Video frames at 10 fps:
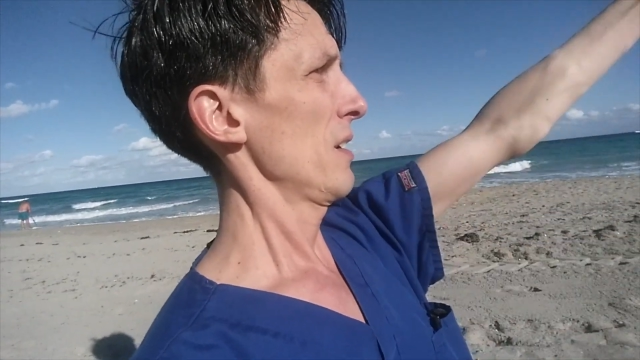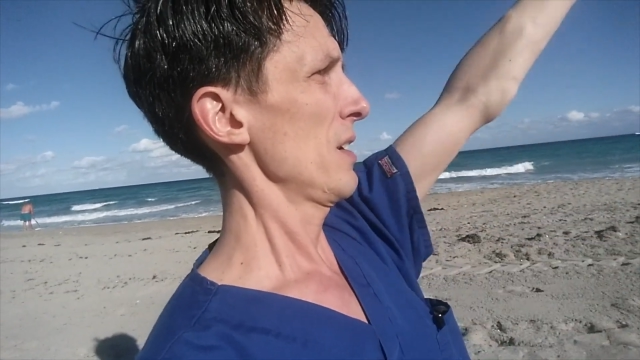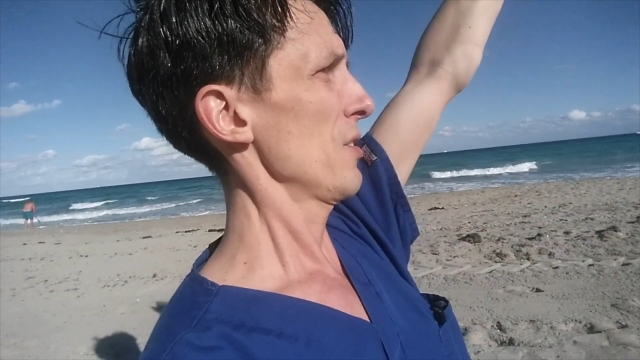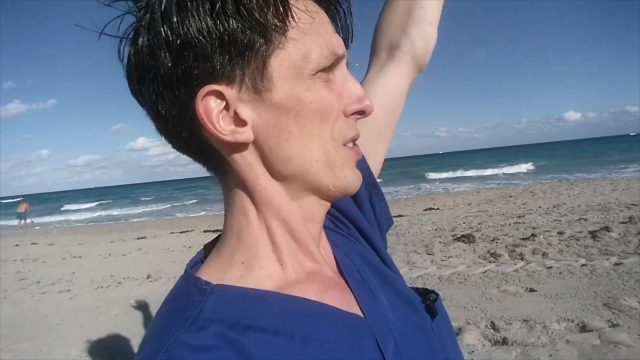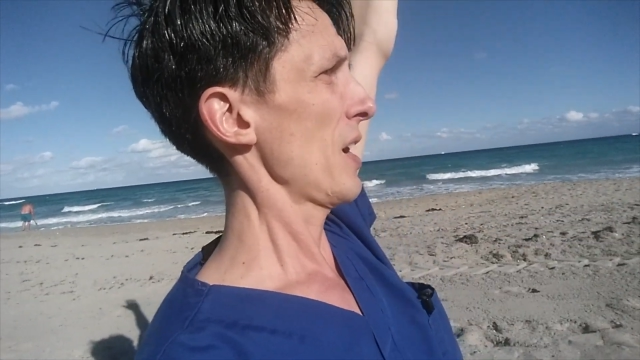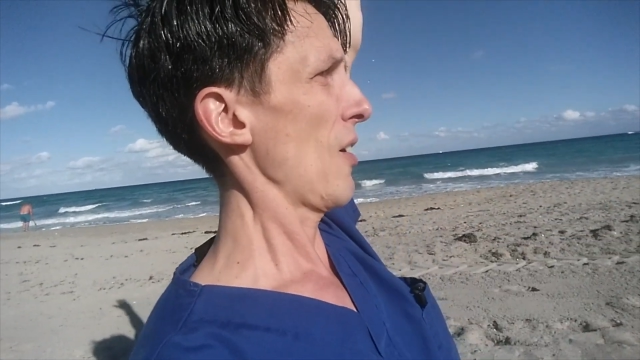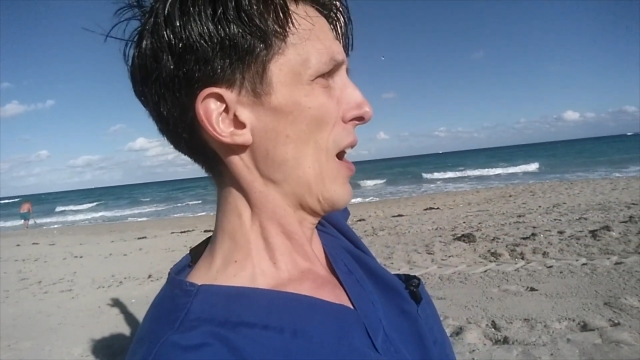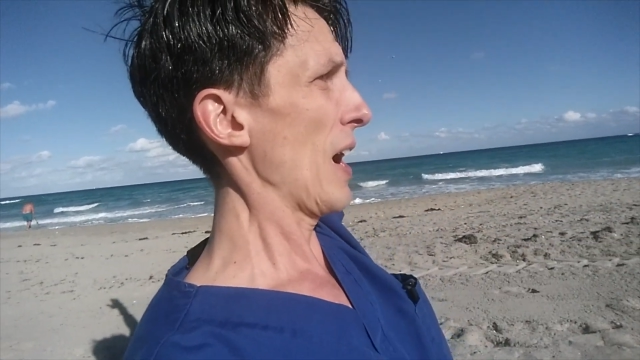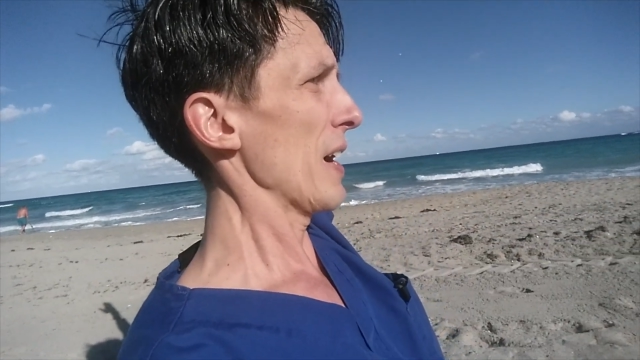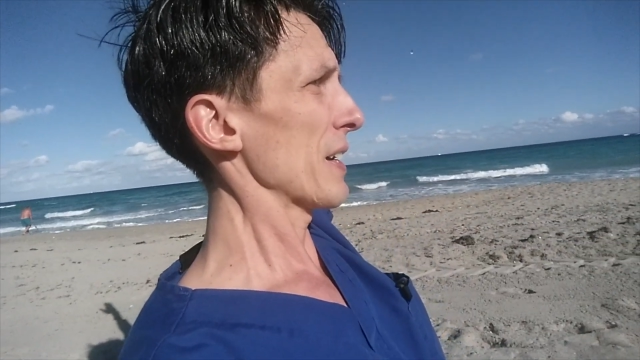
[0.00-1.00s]
here's how
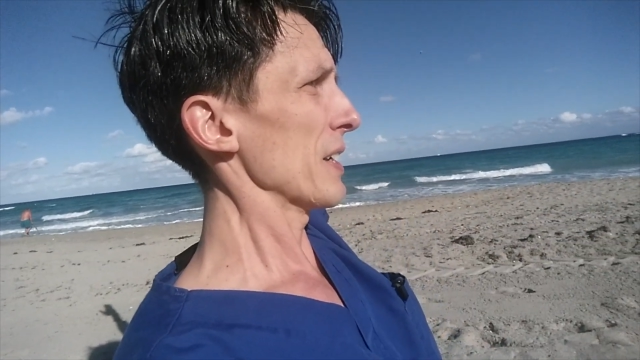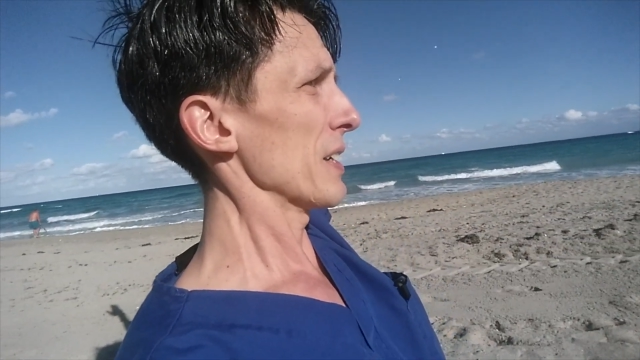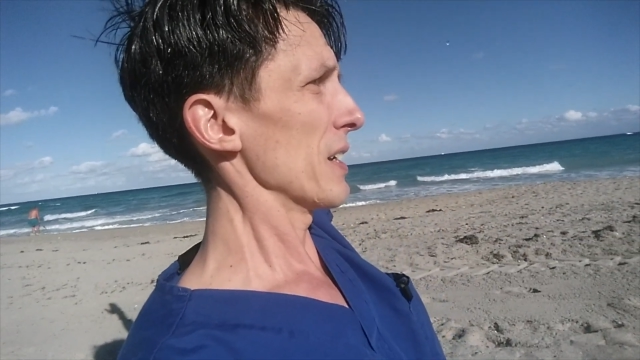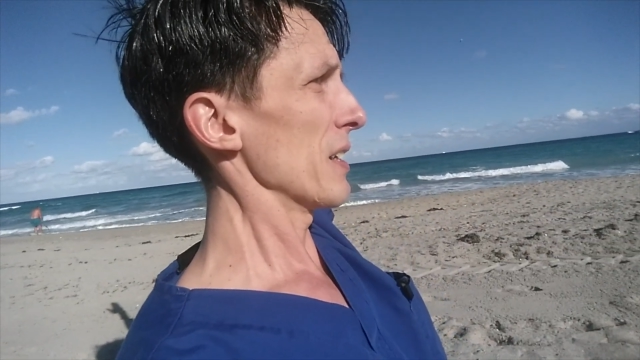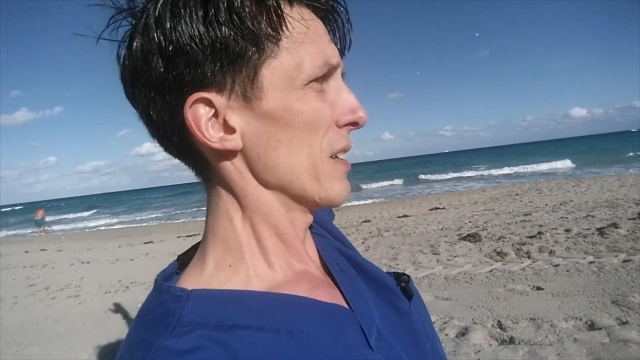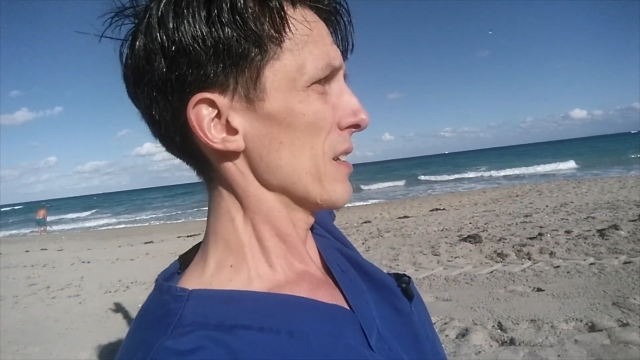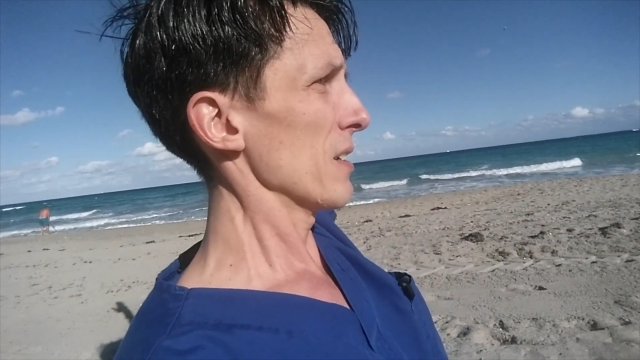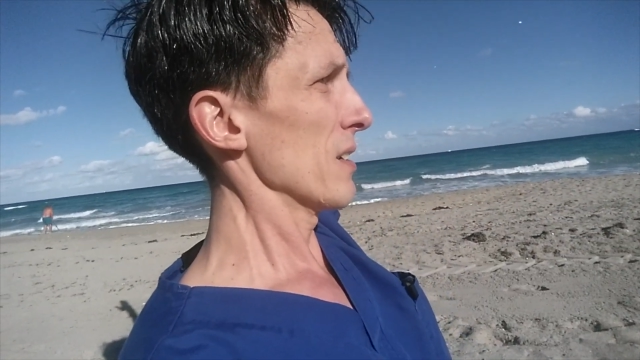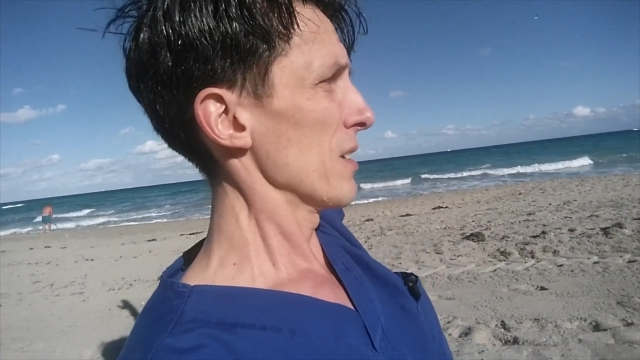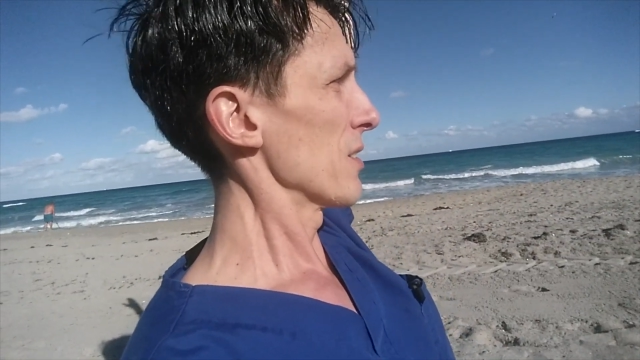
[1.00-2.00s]
high I can get it.
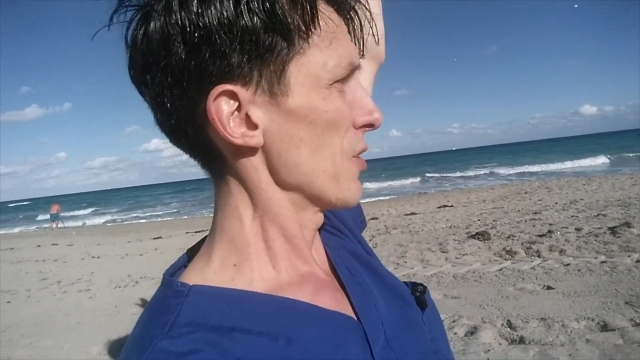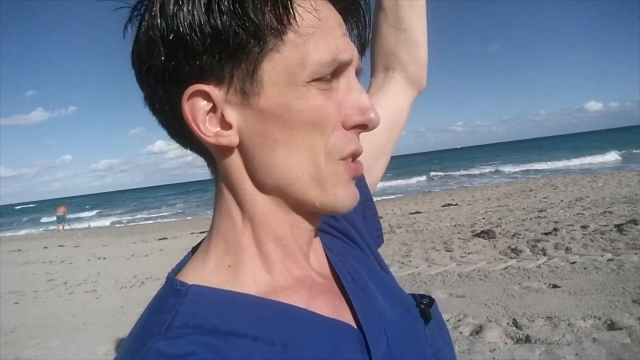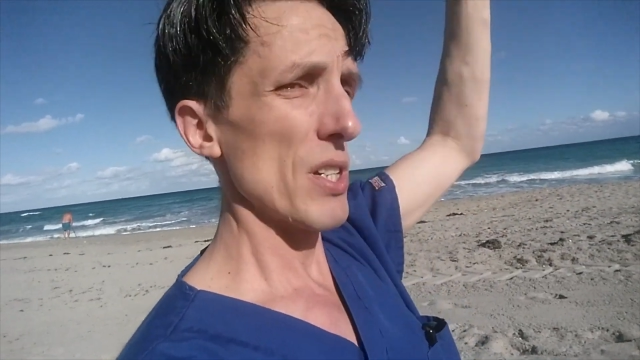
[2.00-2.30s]
There's